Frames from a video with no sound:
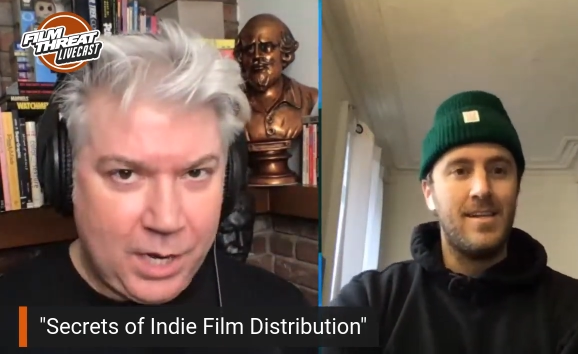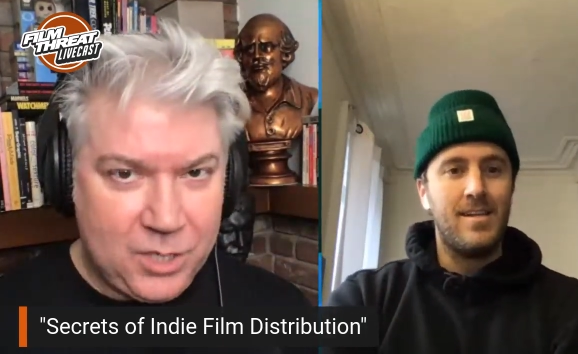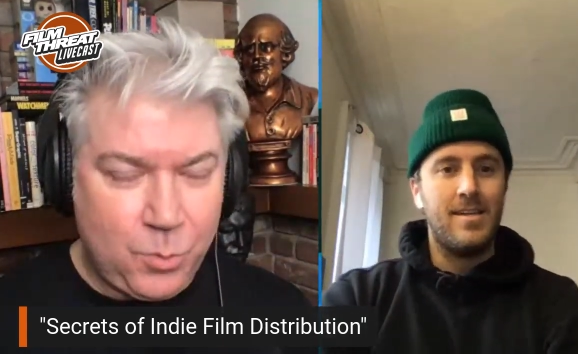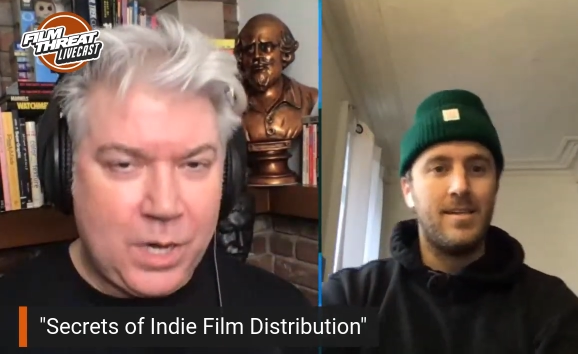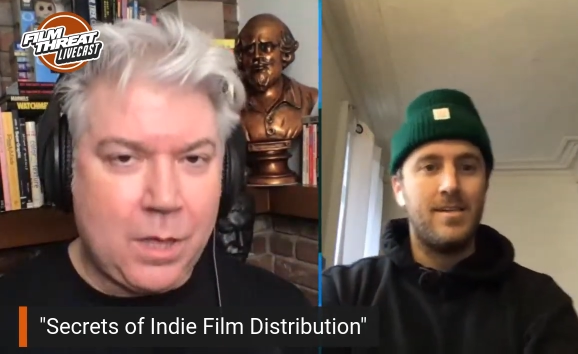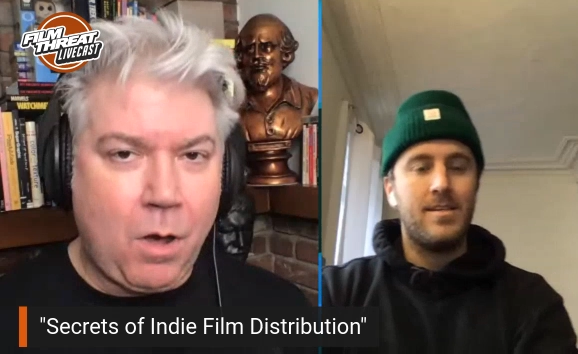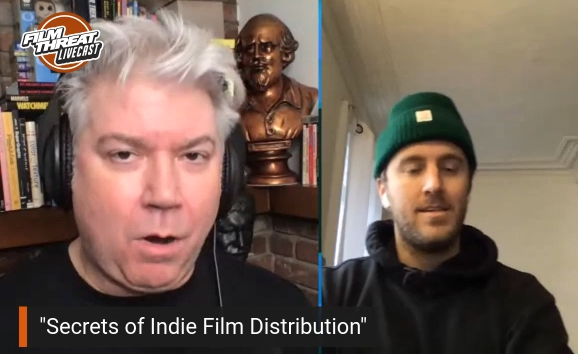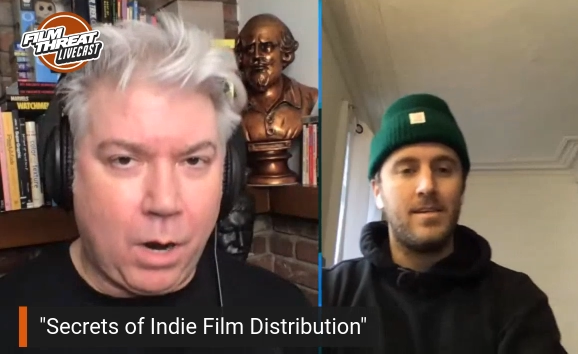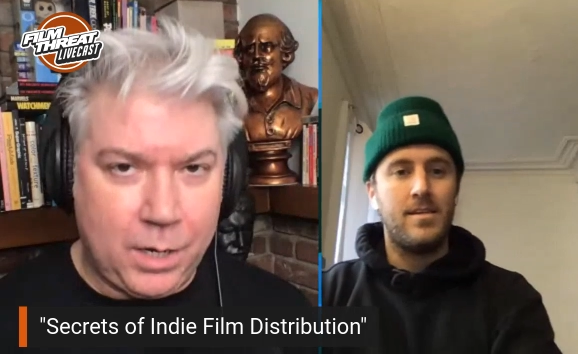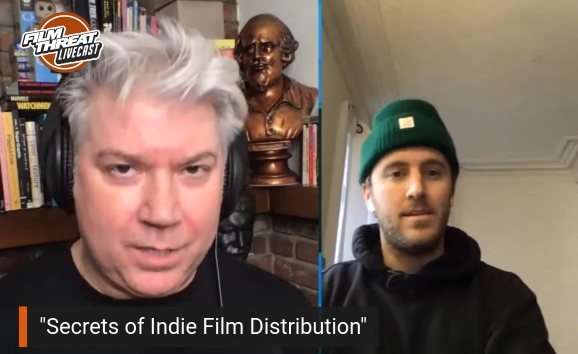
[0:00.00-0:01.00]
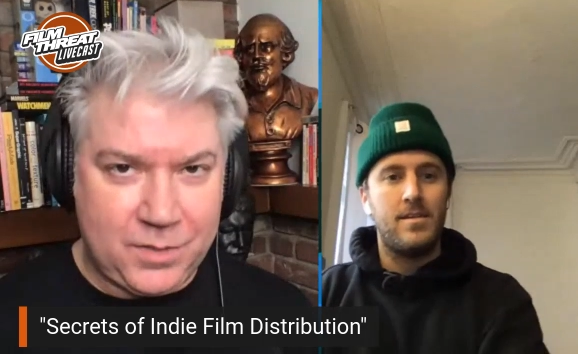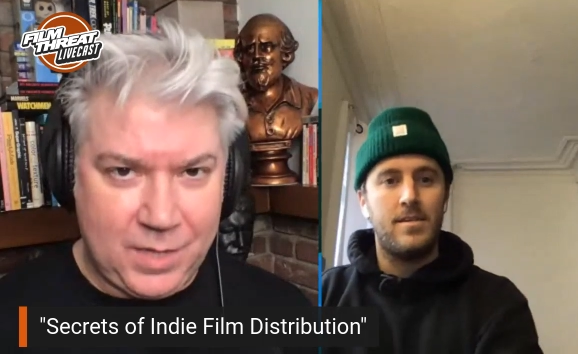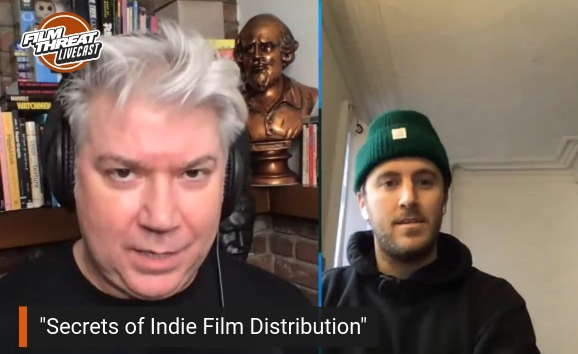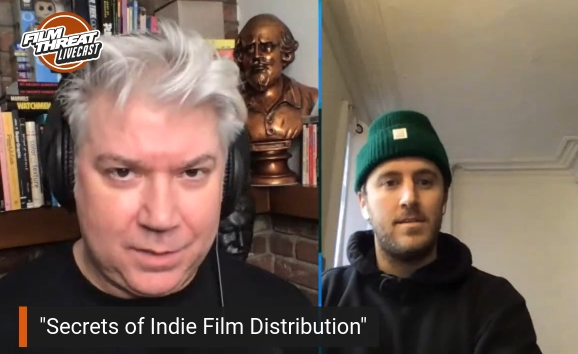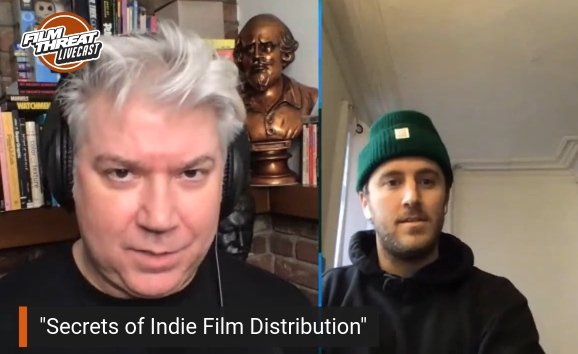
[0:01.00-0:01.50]
Speaker 1: is one of the hardest
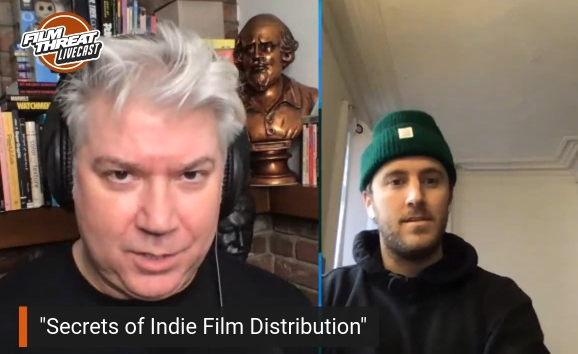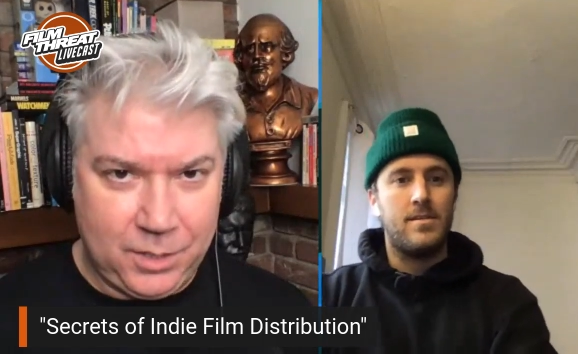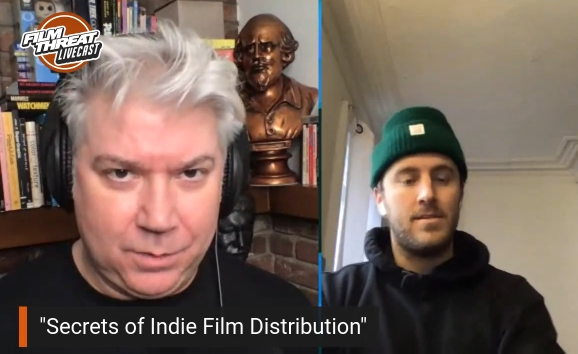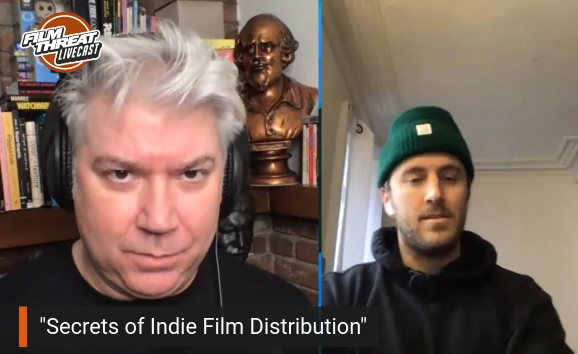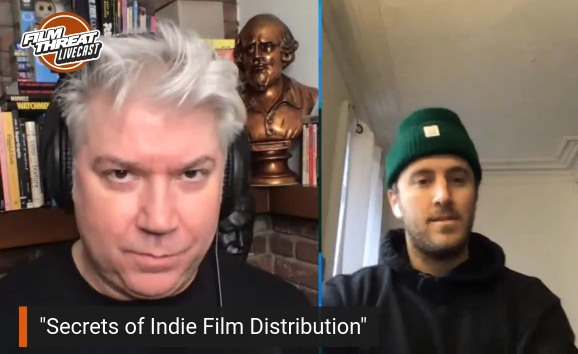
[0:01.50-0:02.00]
things to do.